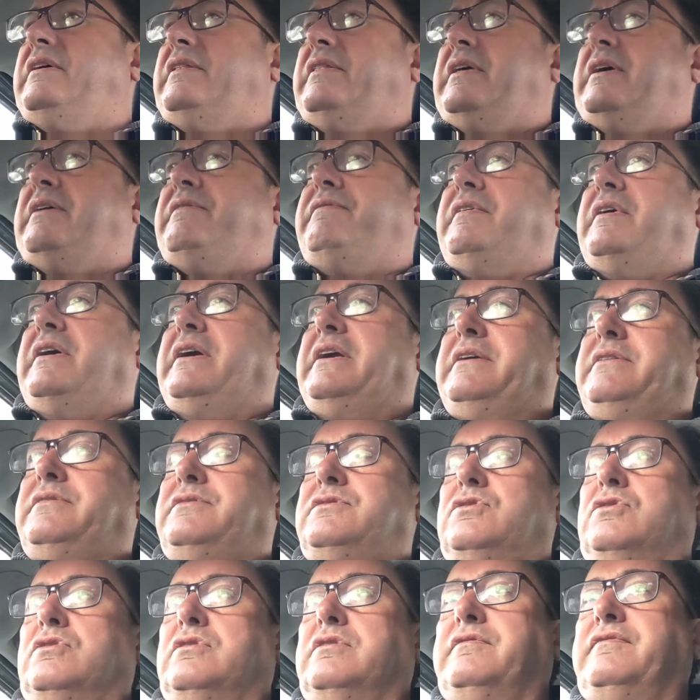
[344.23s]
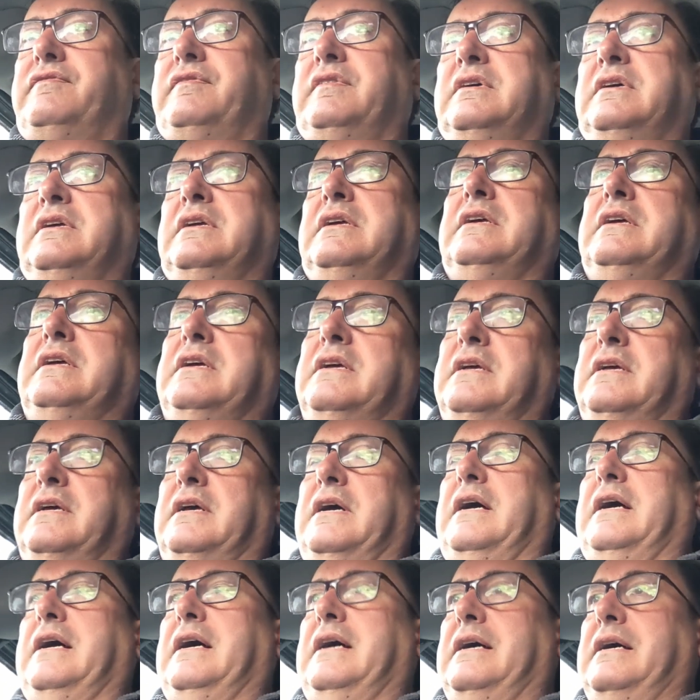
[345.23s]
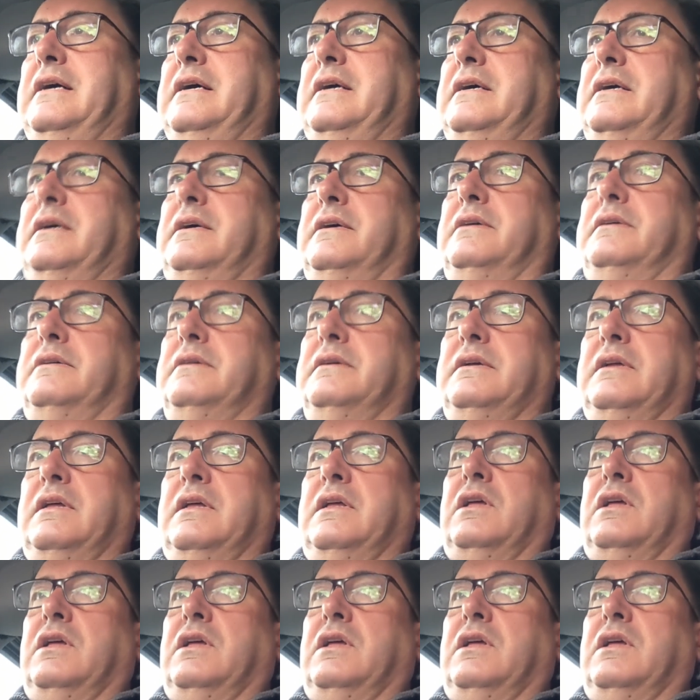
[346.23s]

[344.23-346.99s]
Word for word: that they're very sort of, uh,